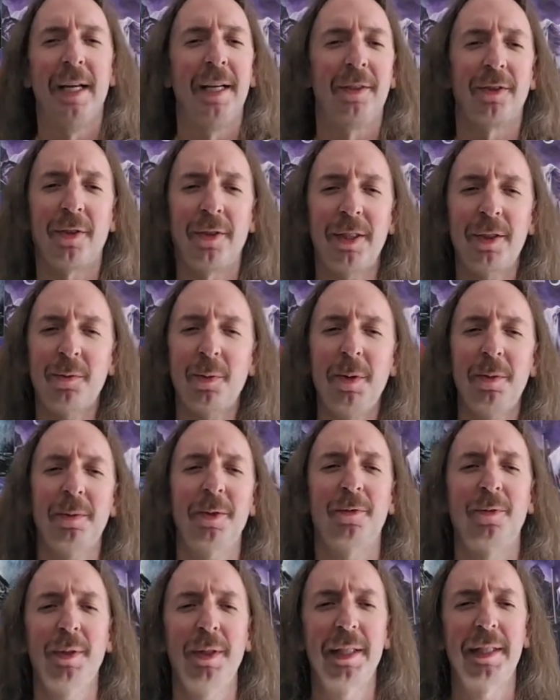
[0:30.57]
So this one
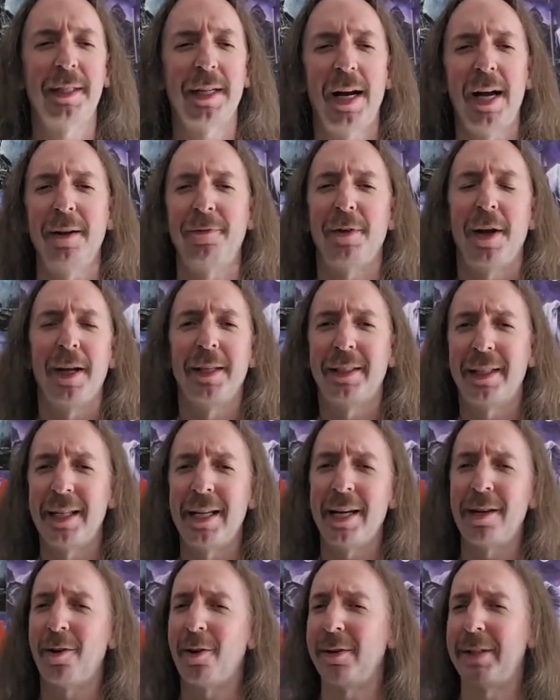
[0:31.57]
was really tough to
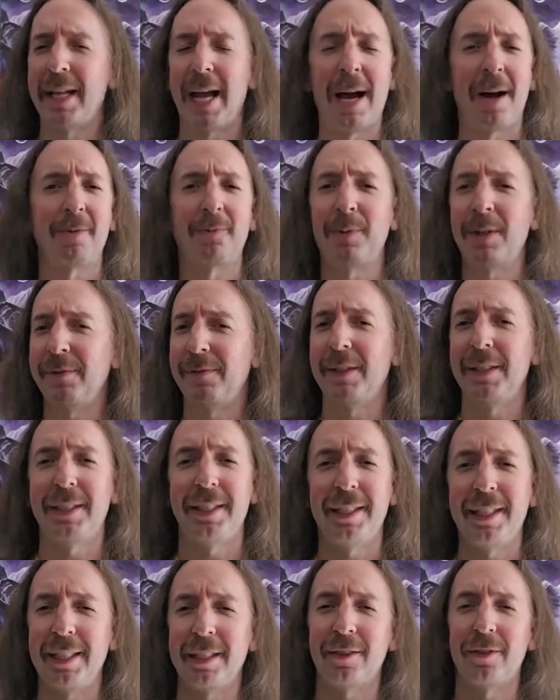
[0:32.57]
narrow down,
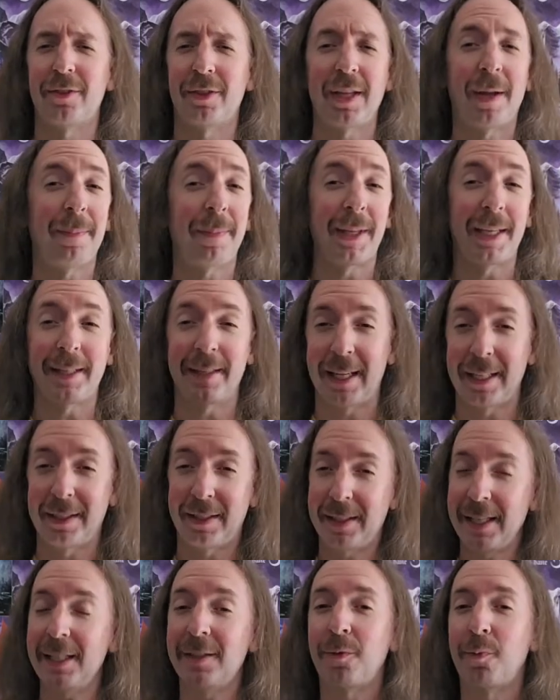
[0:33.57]
revisiting something that's
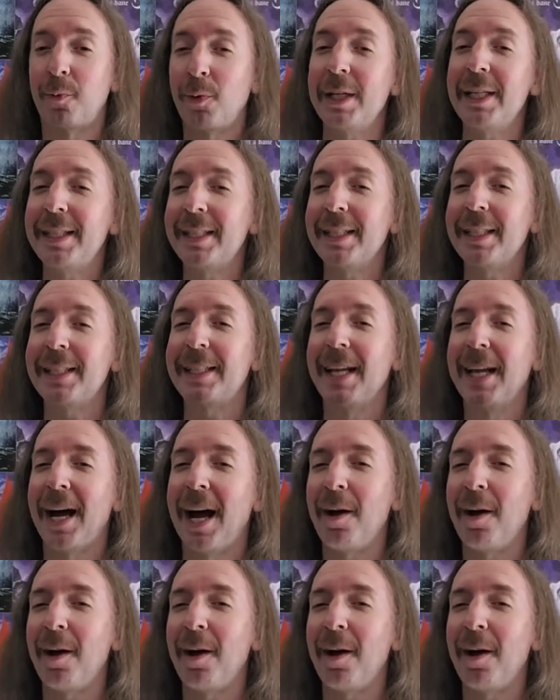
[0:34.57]
this recent.